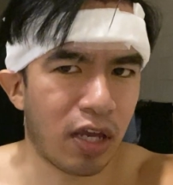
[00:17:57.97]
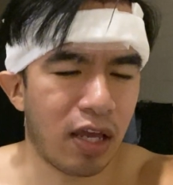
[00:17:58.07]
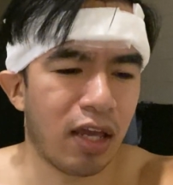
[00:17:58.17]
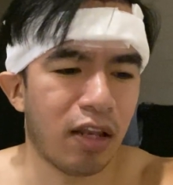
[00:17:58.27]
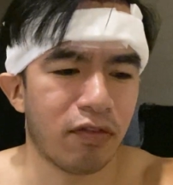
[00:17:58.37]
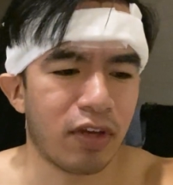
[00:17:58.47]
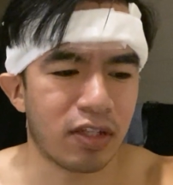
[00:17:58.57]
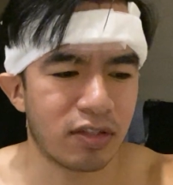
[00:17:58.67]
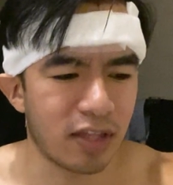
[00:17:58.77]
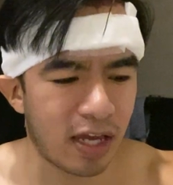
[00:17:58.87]

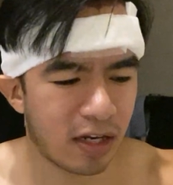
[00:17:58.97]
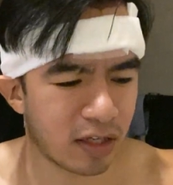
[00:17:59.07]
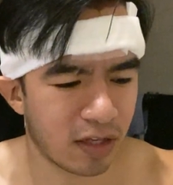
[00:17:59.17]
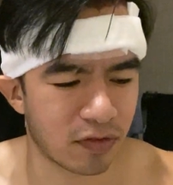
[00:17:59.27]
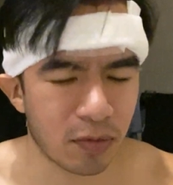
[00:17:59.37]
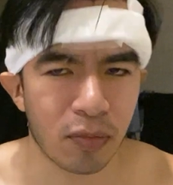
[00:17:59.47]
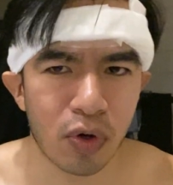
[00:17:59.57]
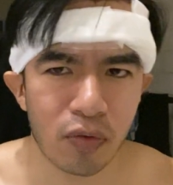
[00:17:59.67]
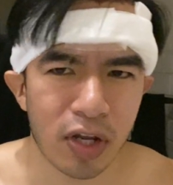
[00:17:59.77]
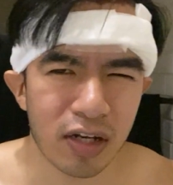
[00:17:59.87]
elevates that and gives it
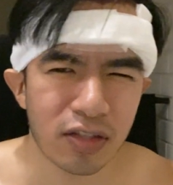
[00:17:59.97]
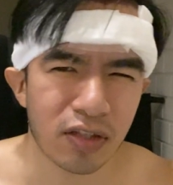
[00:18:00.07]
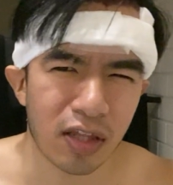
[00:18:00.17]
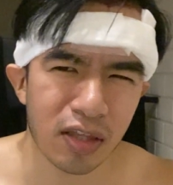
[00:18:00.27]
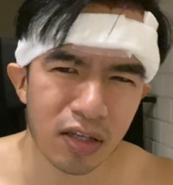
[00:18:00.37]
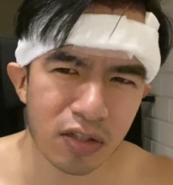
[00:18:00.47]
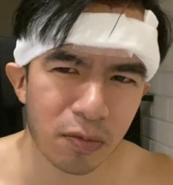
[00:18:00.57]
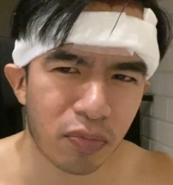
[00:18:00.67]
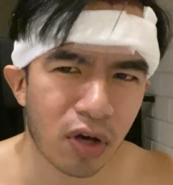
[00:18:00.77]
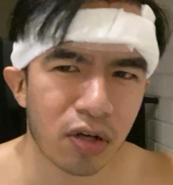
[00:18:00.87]
more redness. I think it's a
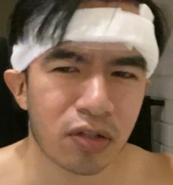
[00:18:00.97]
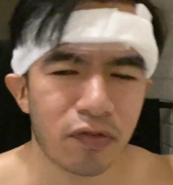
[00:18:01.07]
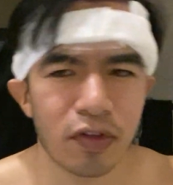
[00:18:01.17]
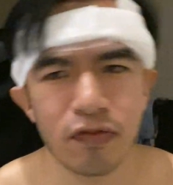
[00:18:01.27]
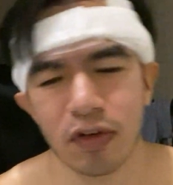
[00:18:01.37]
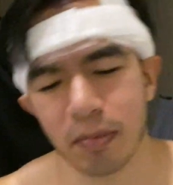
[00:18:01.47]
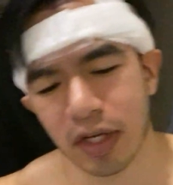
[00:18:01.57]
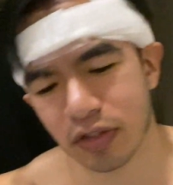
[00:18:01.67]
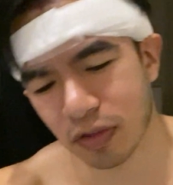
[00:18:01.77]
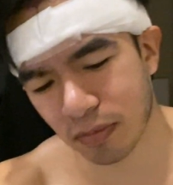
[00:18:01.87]
product of
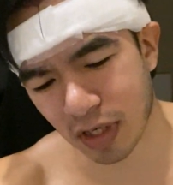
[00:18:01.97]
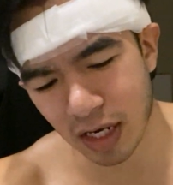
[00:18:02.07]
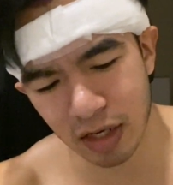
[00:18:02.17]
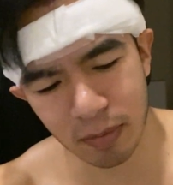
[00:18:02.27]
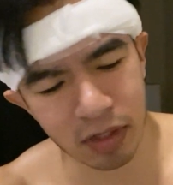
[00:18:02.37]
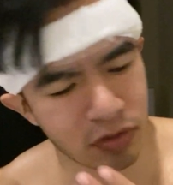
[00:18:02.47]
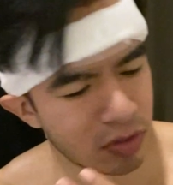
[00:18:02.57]
inflammation, but I'm not.